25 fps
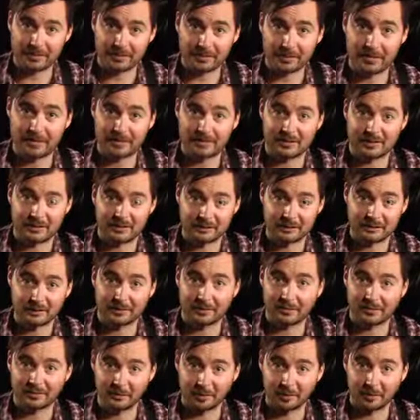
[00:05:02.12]
kicks into
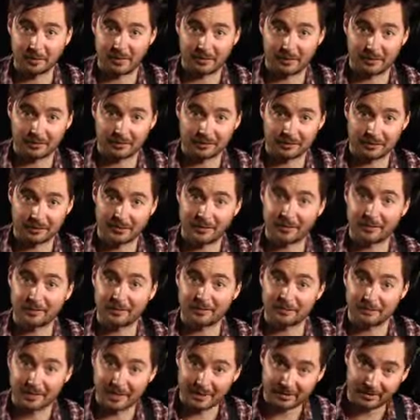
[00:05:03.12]
the full amount, so it'll
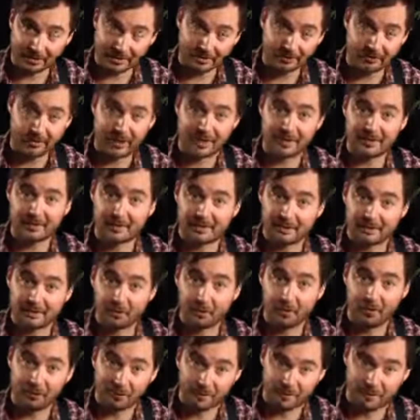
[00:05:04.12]
gradually rise in
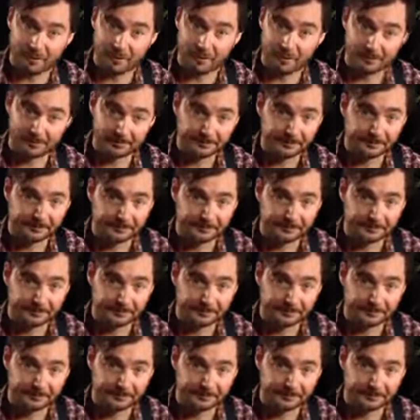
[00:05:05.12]
over time.